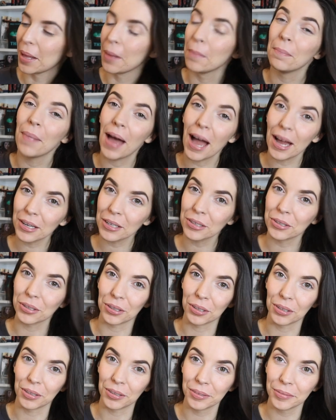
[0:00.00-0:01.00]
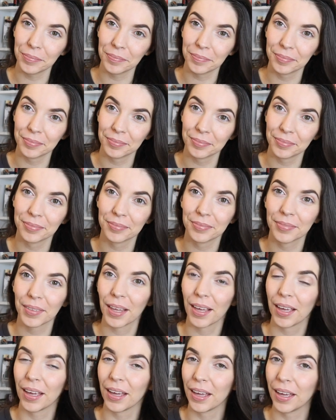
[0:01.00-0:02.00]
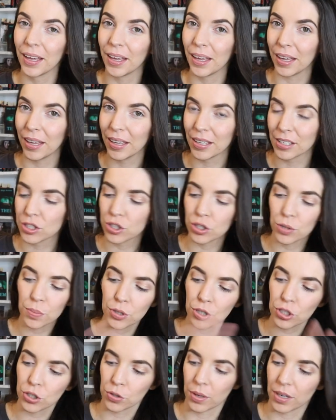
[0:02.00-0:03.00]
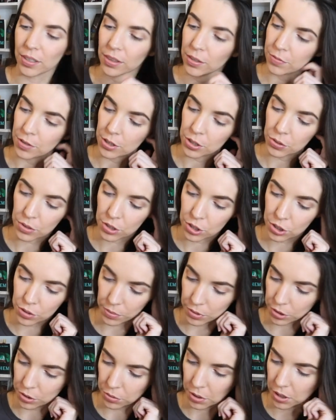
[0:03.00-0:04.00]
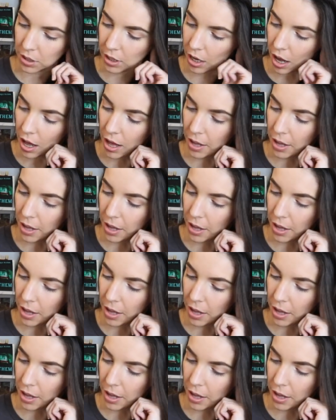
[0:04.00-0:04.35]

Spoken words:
Maggot Girl. Super short. The first one's super short.